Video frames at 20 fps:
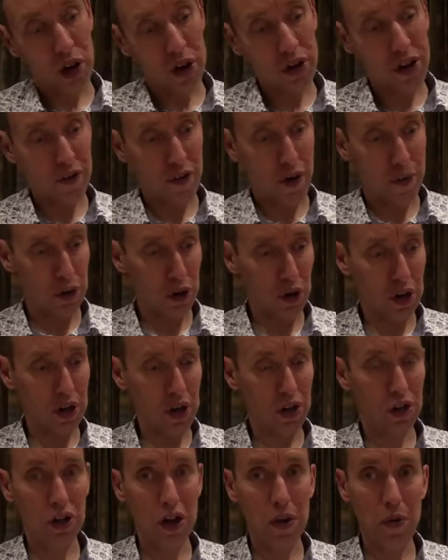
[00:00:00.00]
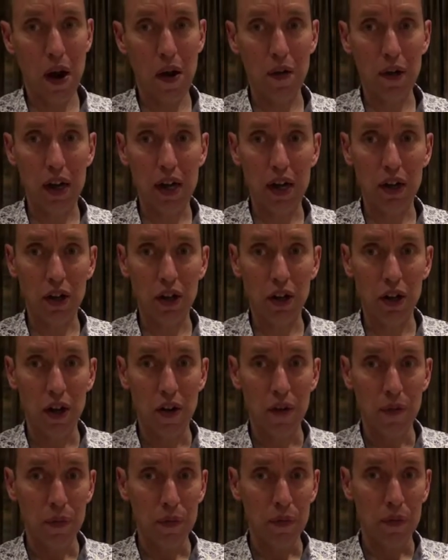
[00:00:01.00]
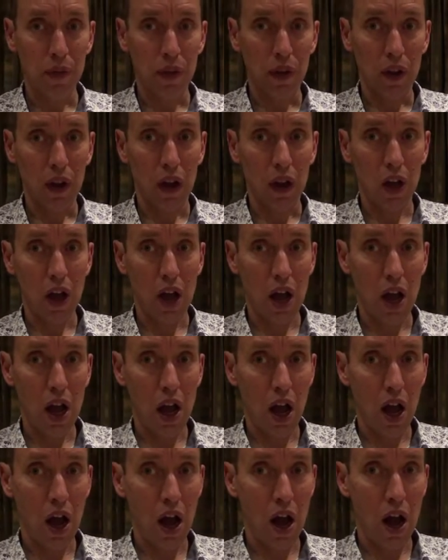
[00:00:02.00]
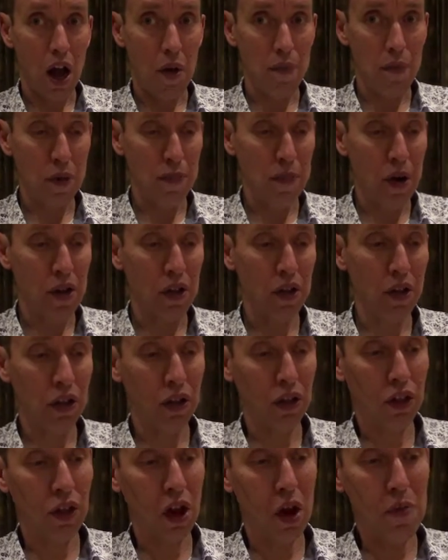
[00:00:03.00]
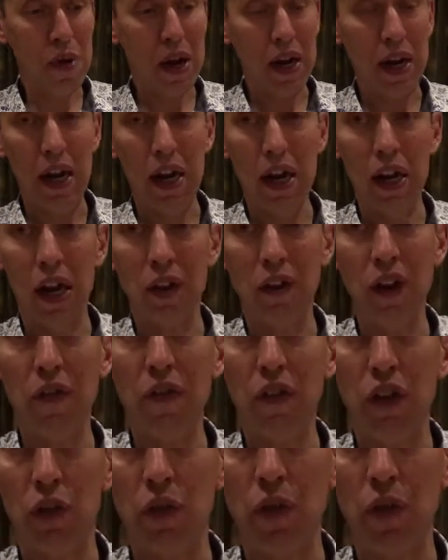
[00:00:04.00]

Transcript: as if I'm looking to see where it is. I put my thumb in it as if to